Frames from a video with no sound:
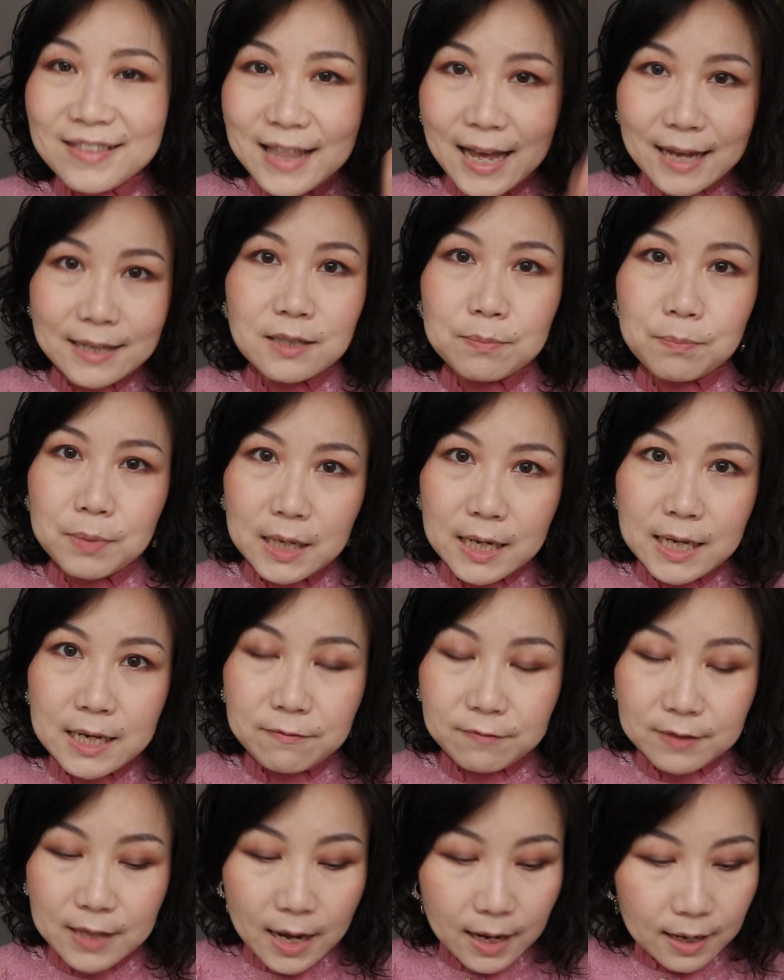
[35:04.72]
Let's
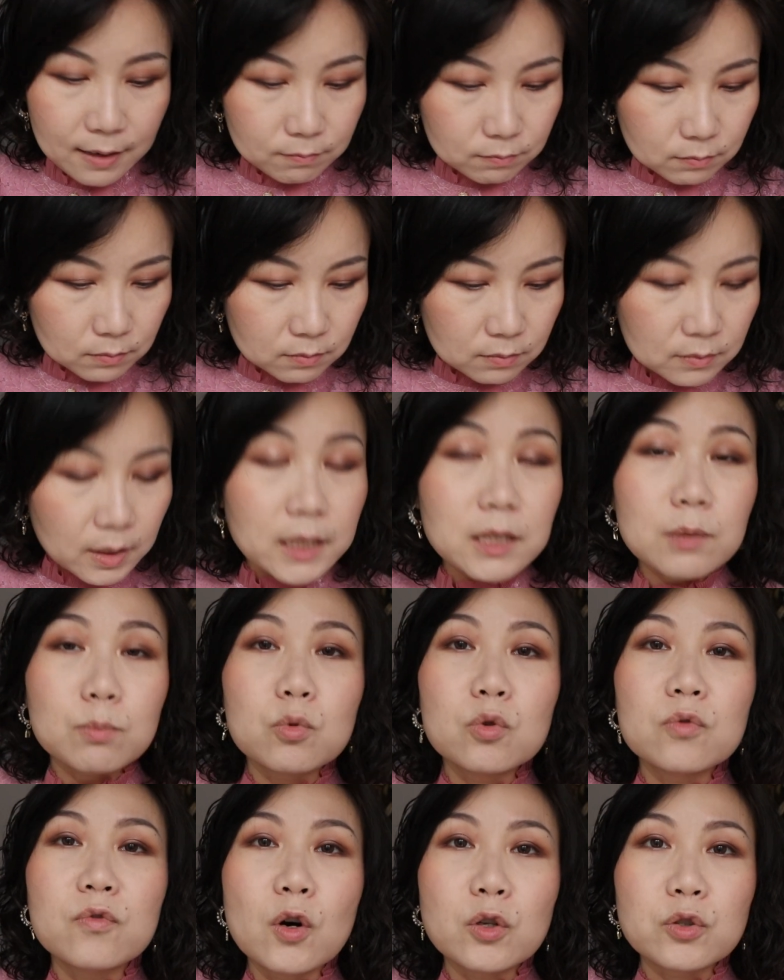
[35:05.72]
believe that. Let's
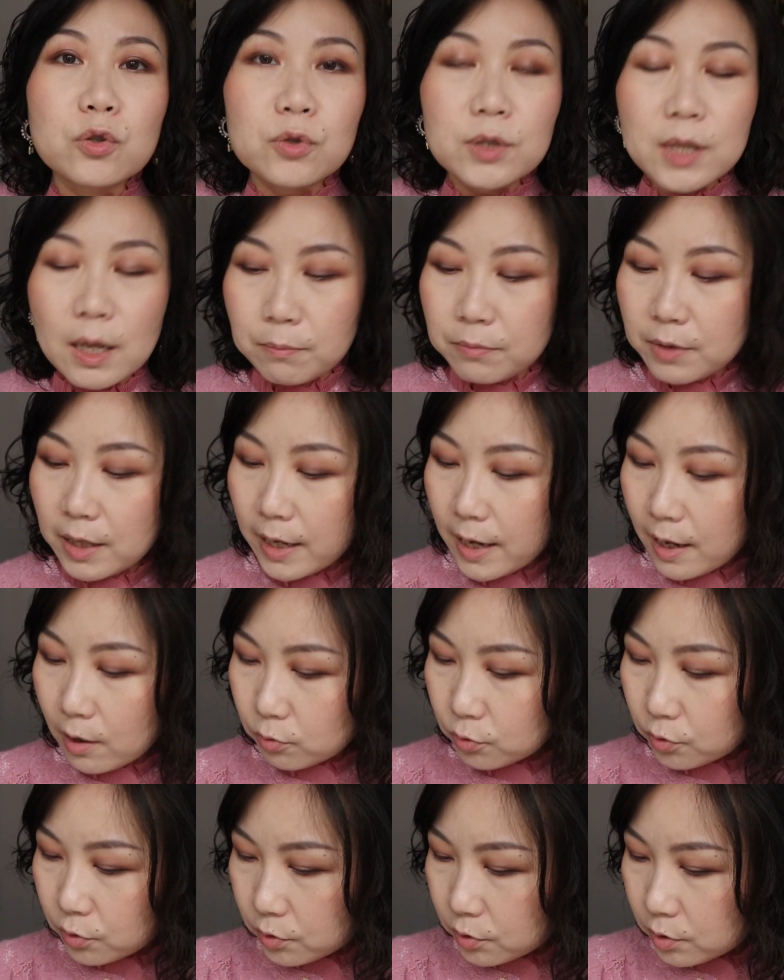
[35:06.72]
move on to something
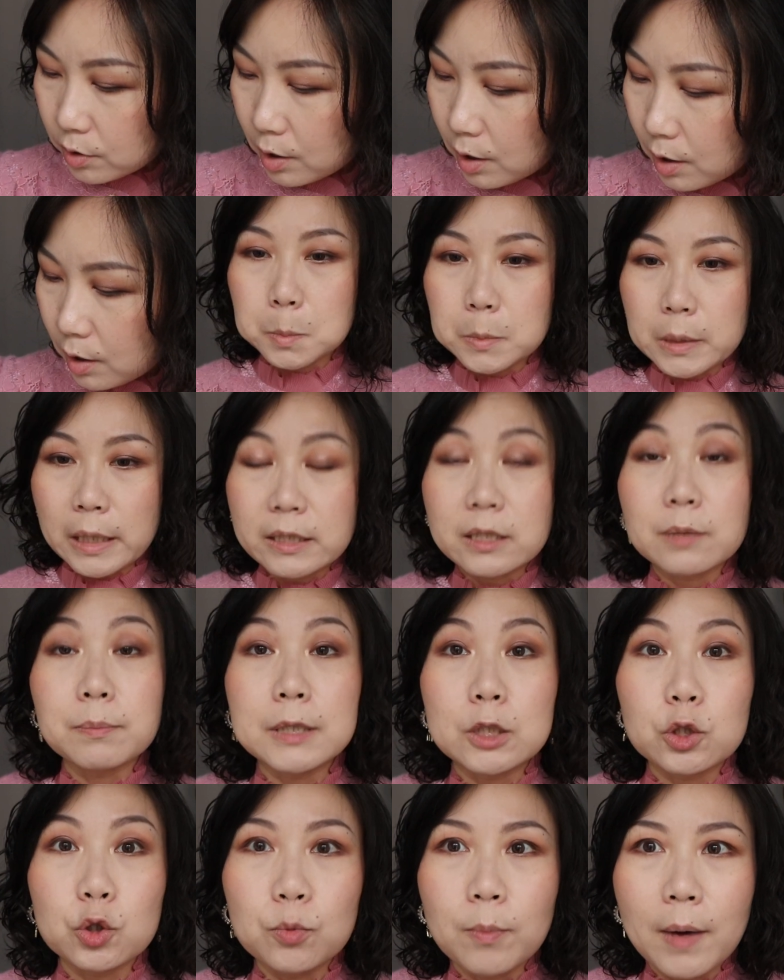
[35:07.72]
else. Let
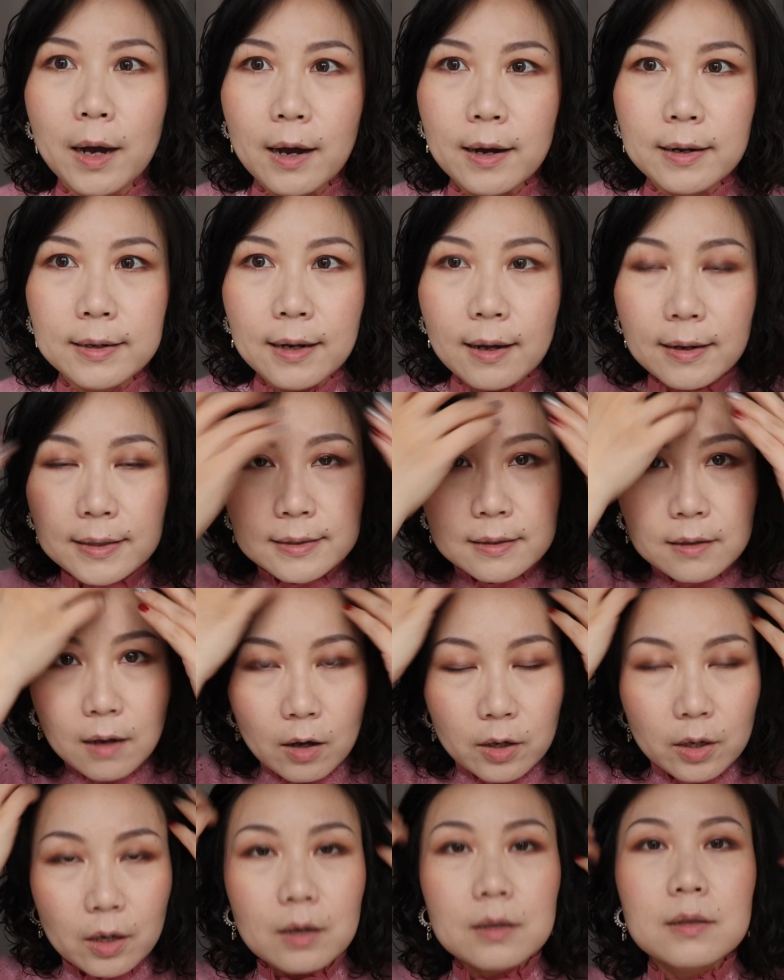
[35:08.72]
me do my
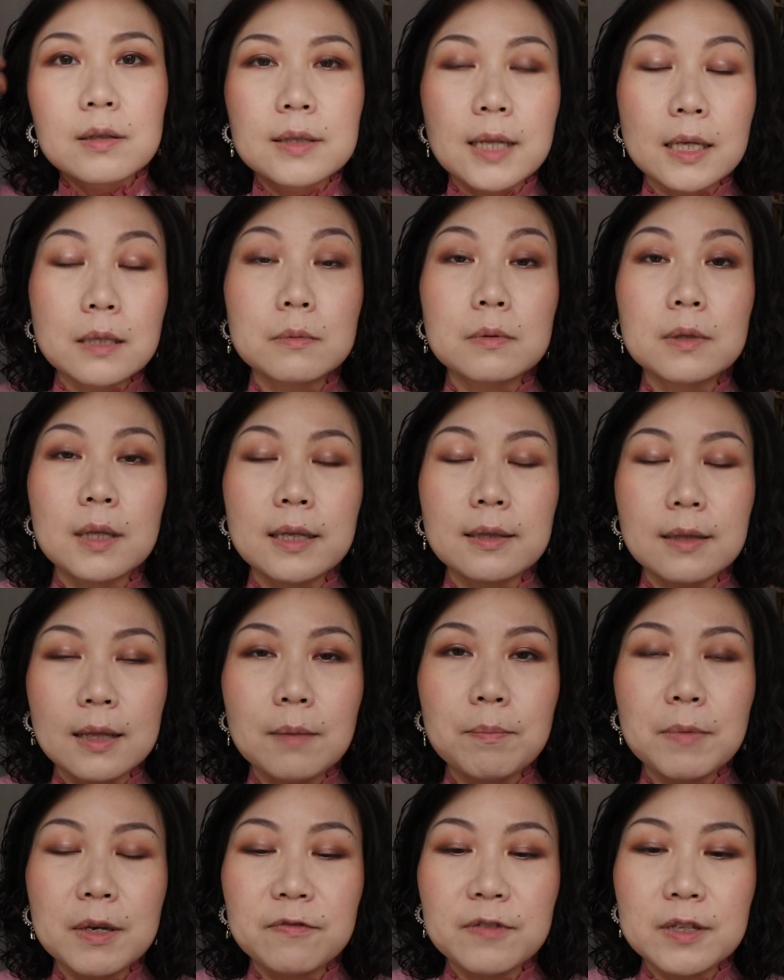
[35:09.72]
eyeliner.
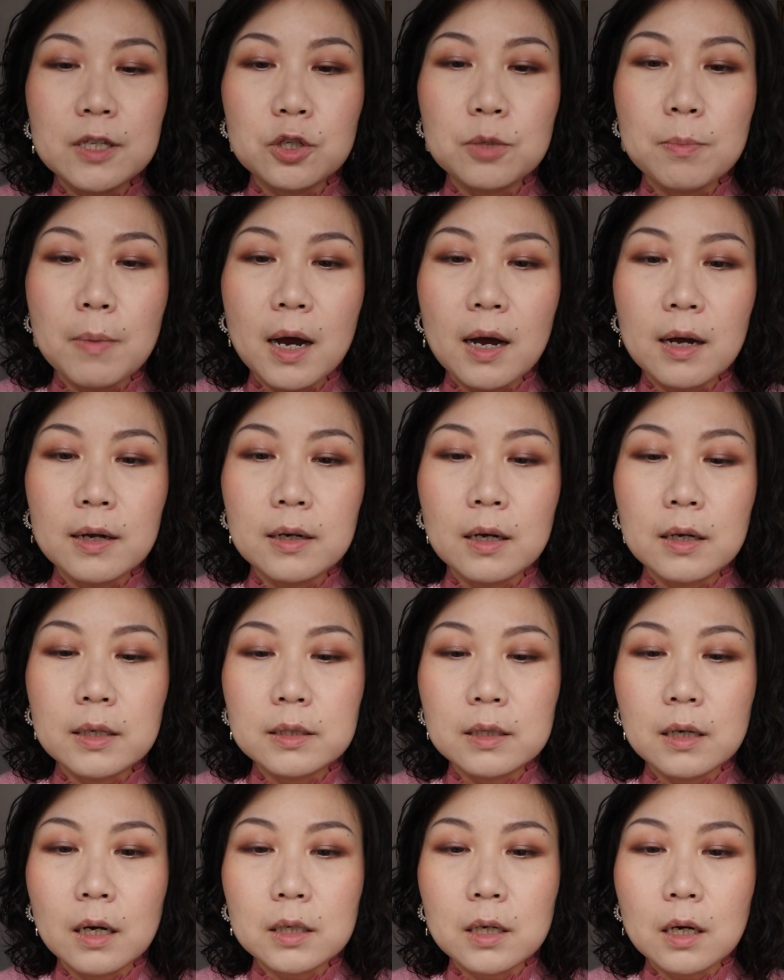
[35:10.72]
Let me finish my
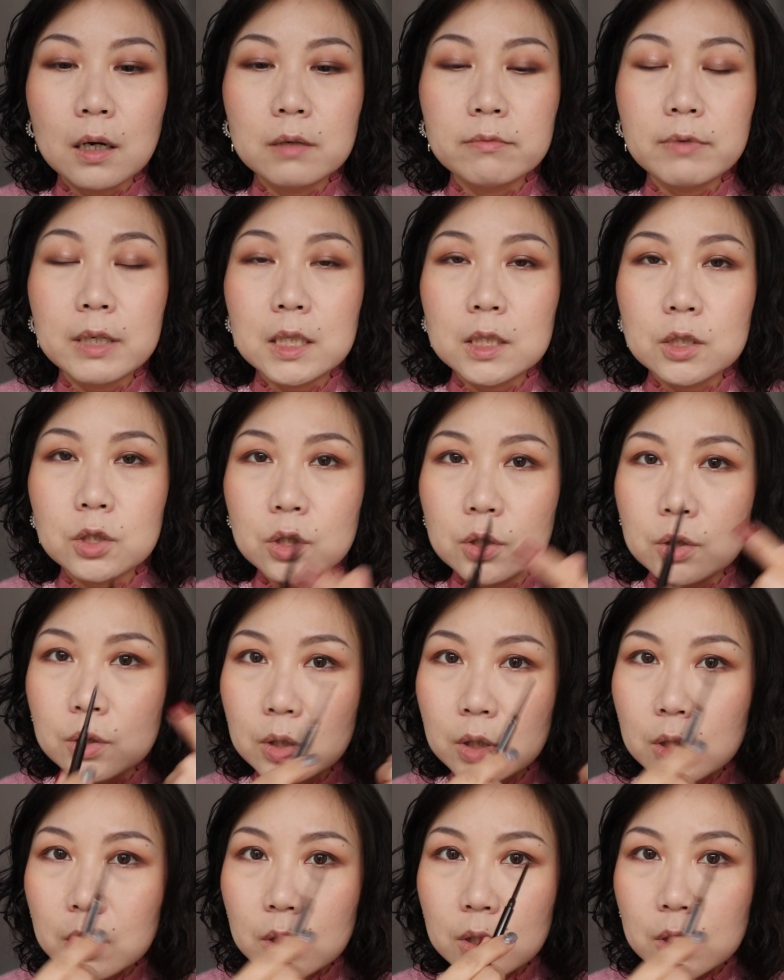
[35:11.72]
eyeliner. I can't really do
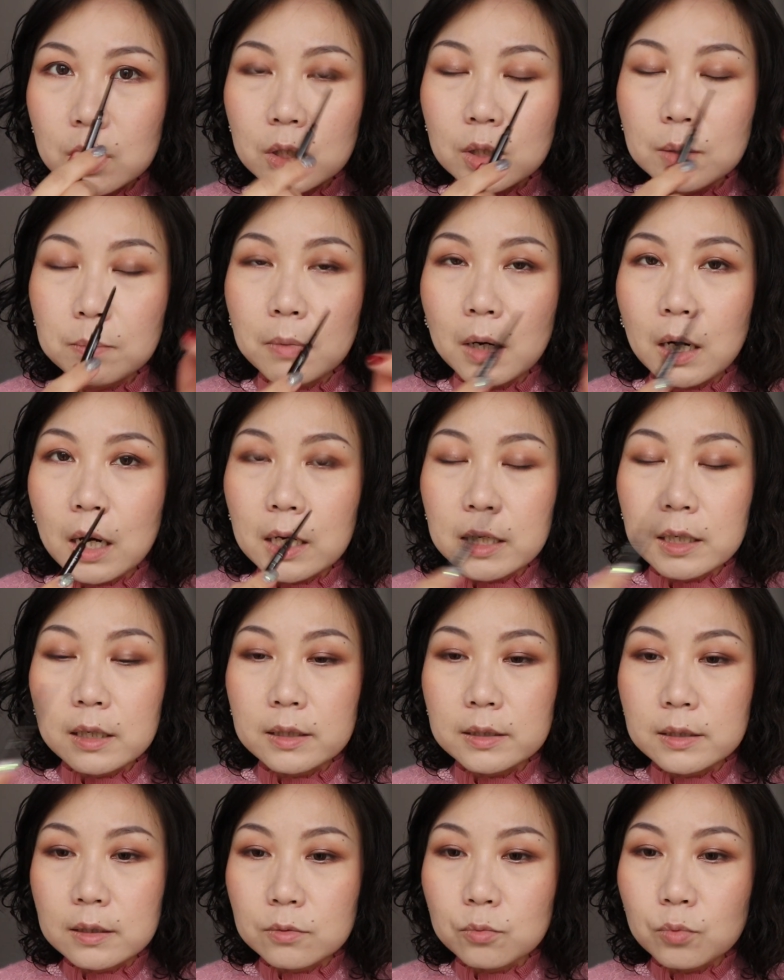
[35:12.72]
my
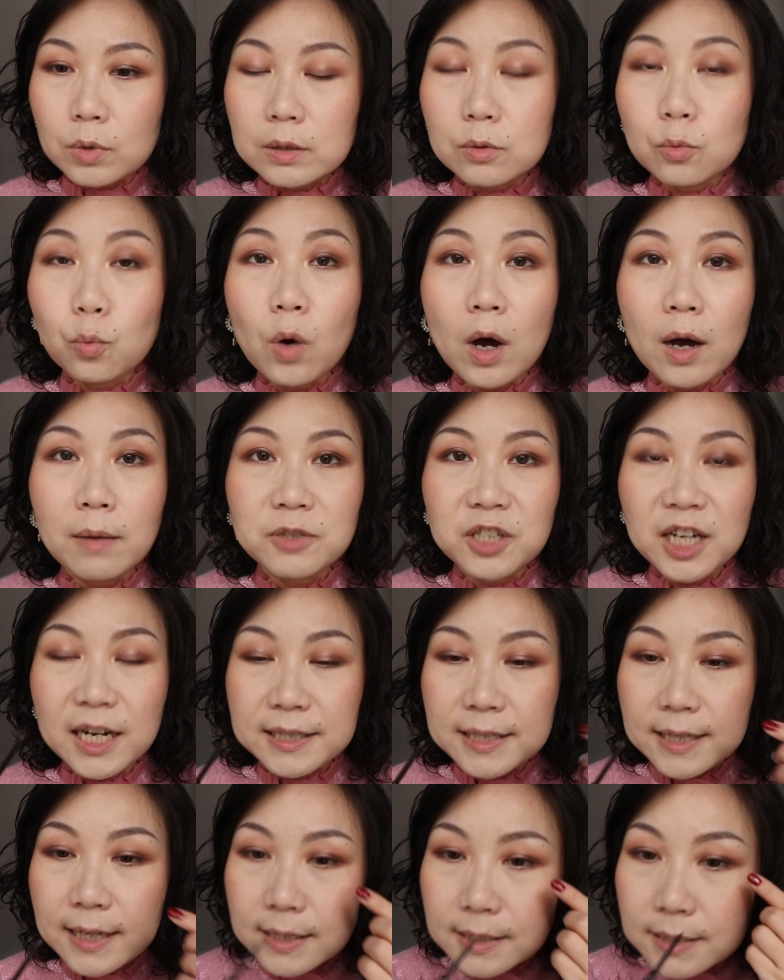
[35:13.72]
eyeliner while I'm
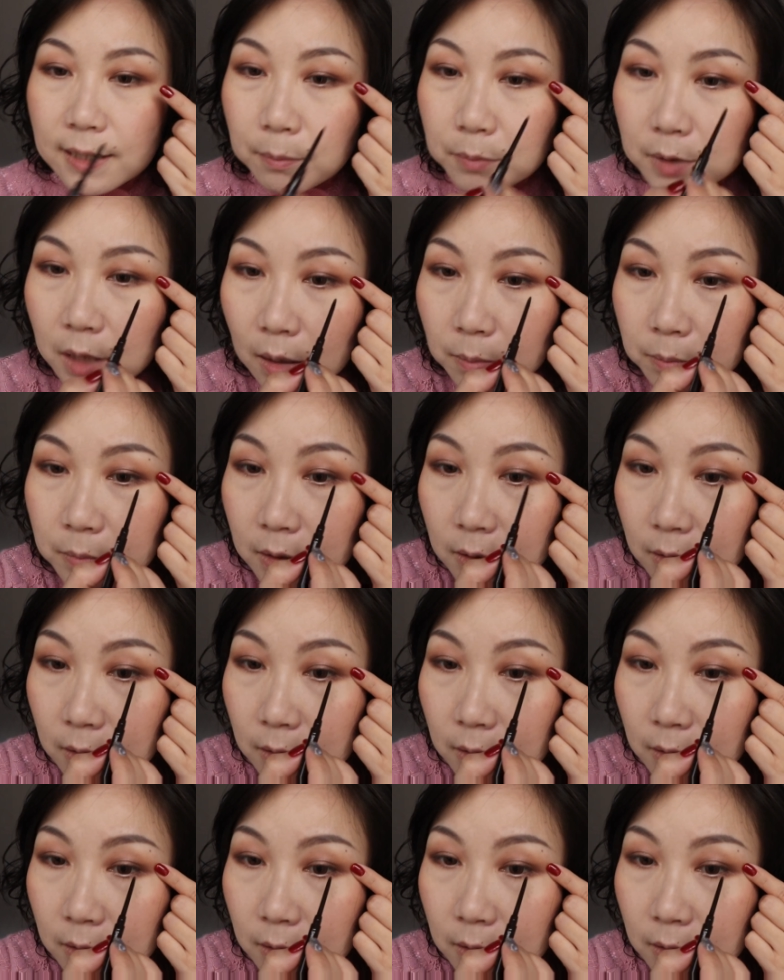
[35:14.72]
chatting at the same time.